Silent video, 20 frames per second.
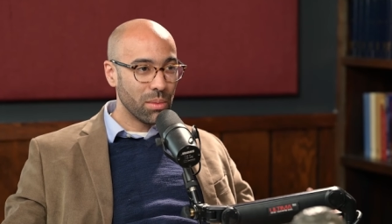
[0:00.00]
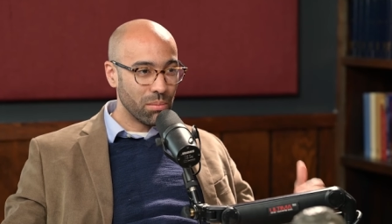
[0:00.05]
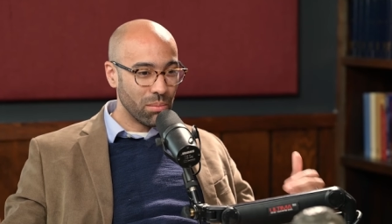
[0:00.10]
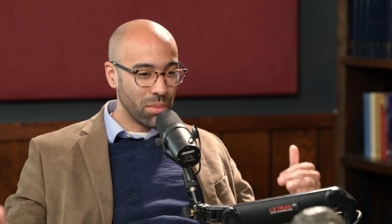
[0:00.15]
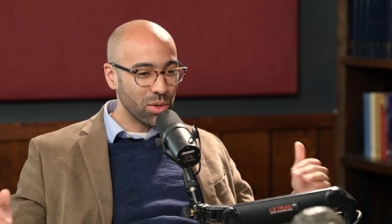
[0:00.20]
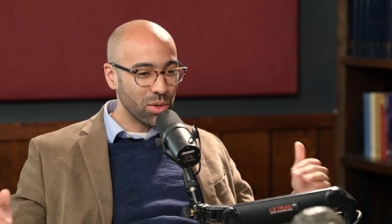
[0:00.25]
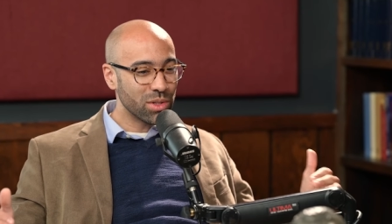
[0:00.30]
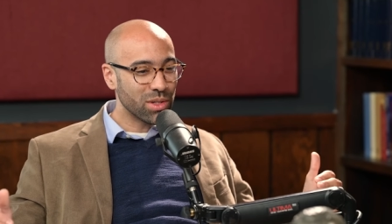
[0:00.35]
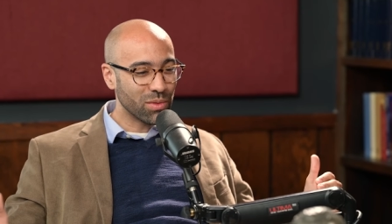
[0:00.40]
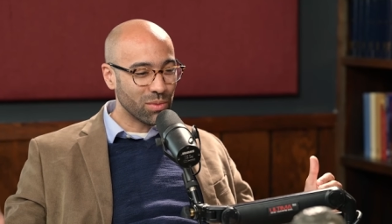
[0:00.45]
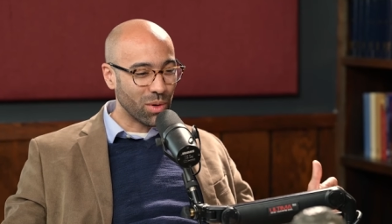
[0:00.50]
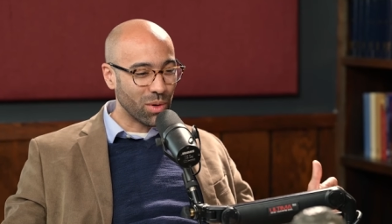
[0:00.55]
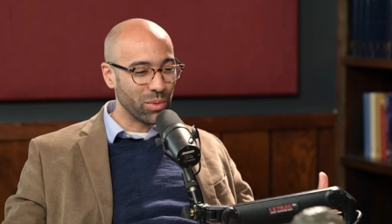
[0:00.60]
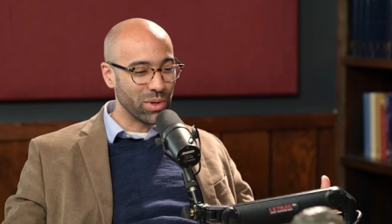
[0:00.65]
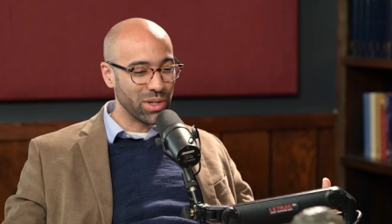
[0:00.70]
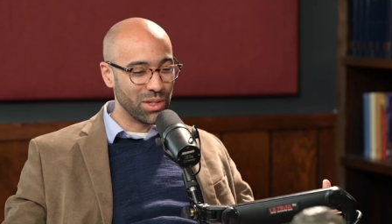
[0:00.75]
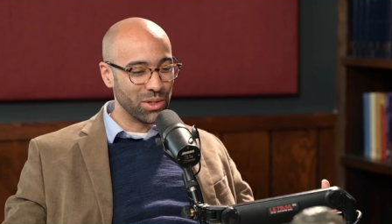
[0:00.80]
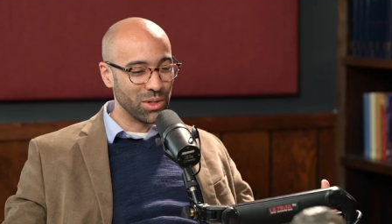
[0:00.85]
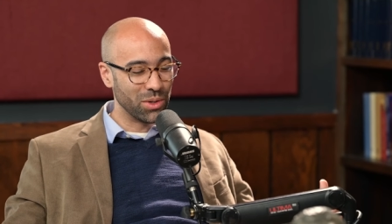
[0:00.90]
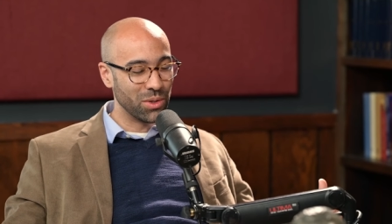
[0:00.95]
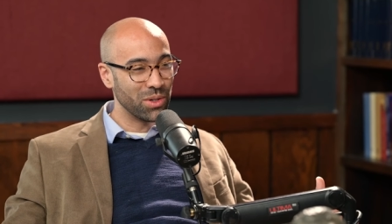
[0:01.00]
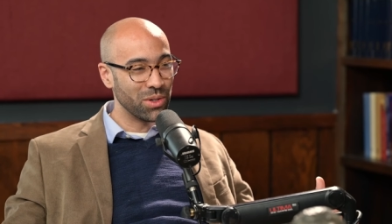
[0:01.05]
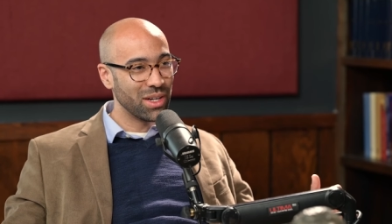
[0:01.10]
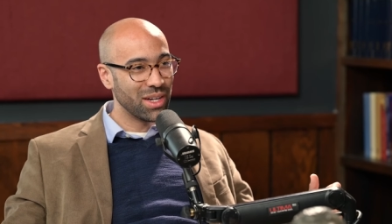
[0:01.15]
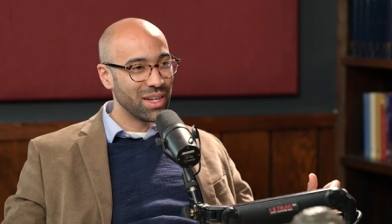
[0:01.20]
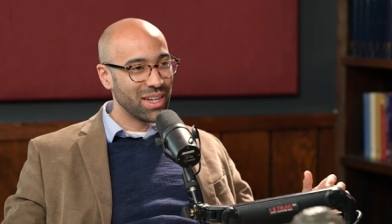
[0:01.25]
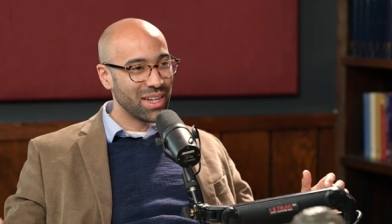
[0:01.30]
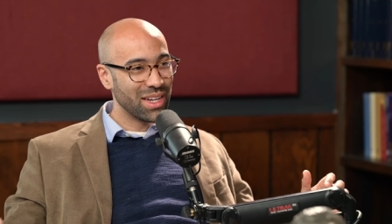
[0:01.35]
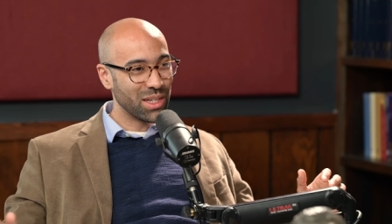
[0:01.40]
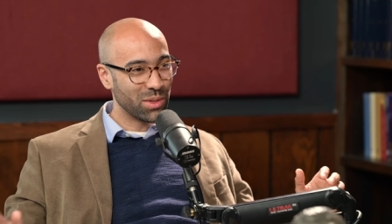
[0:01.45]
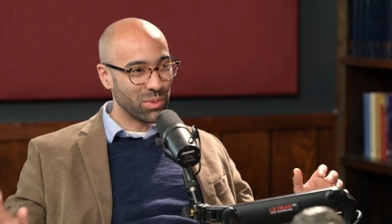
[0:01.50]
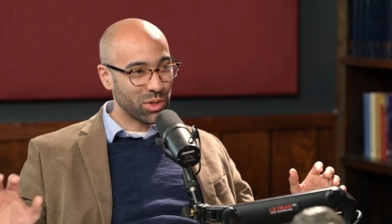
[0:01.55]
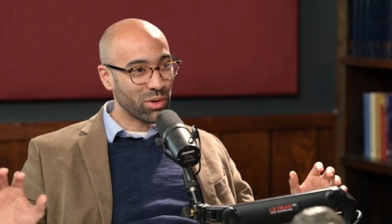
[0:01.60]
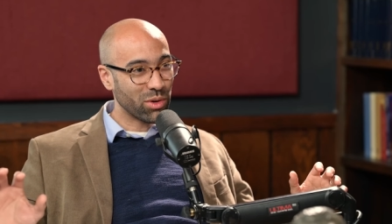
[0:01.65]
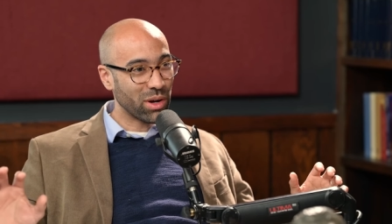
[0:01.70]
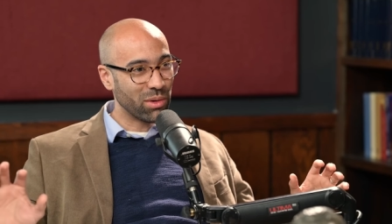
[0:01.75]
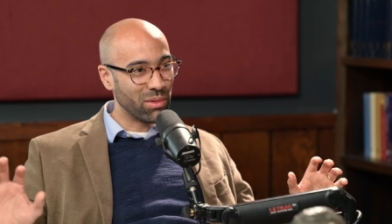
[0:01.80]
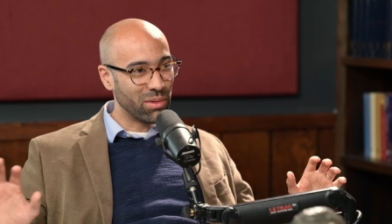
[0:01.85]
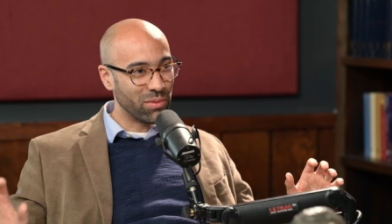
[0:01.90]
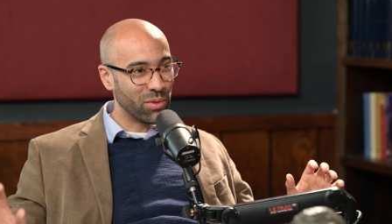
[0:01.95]
Most of what we do is we
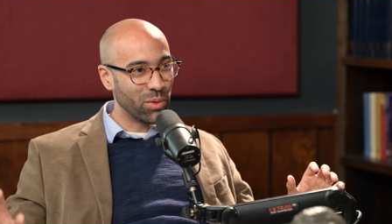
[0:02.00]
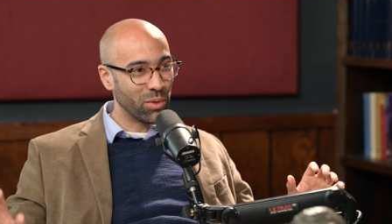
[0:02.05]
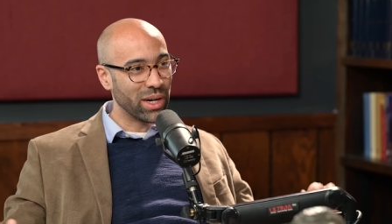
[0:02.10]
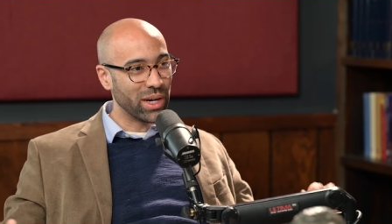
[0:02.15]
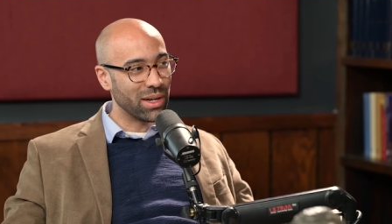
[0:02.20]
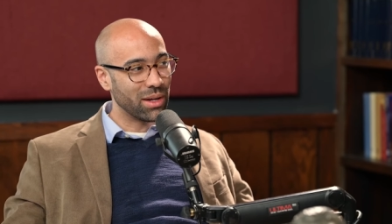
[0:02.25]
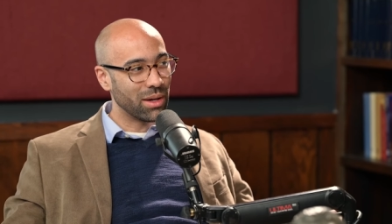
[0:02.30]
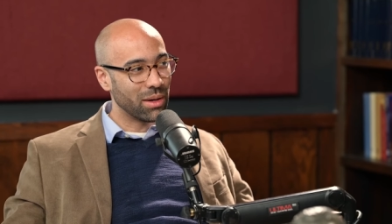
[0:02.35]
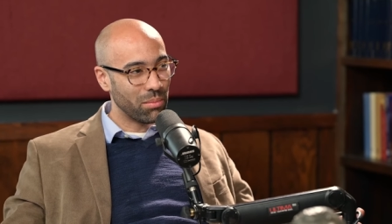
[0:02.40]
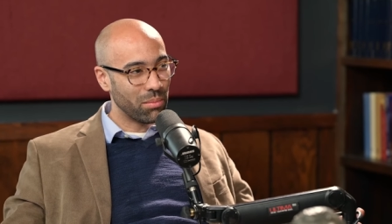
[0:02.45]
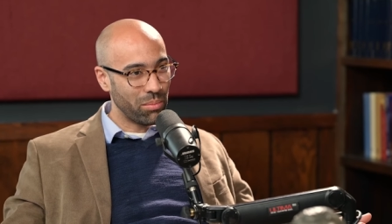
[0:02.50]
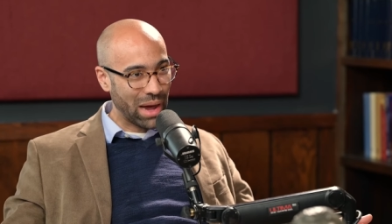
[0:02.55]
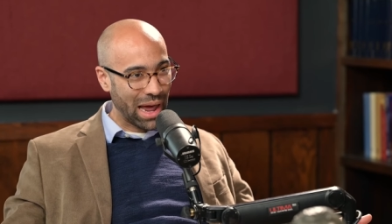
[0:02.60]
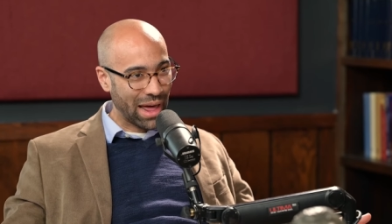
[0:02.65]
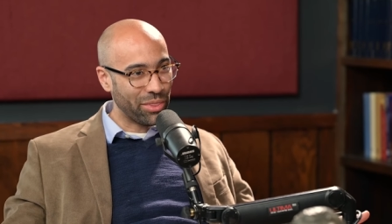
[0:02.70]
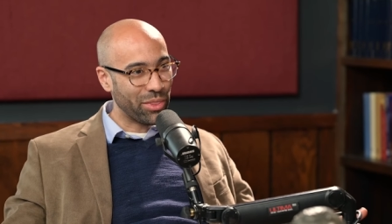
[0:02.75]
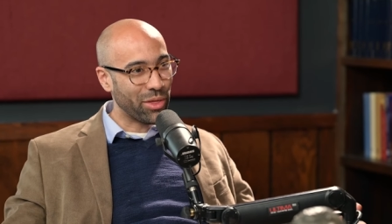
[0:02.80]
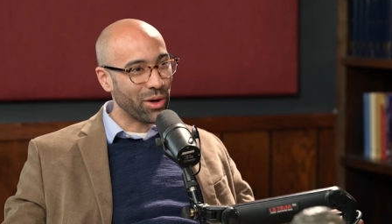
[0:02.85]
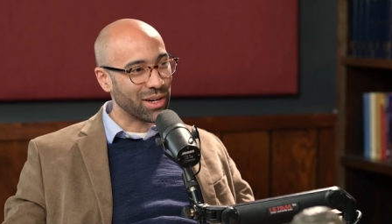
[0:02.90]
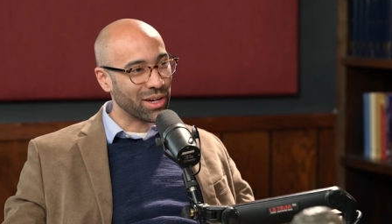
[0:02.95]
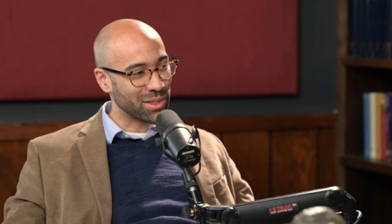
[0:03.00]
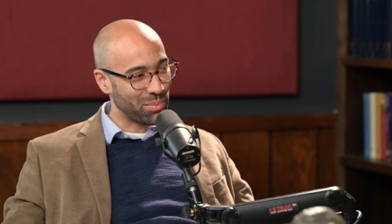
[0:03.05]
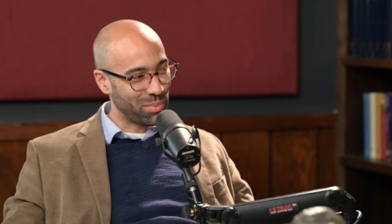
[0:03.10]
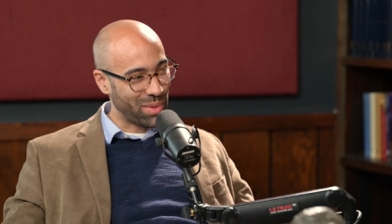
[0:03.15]
try to avoid bad thoughts,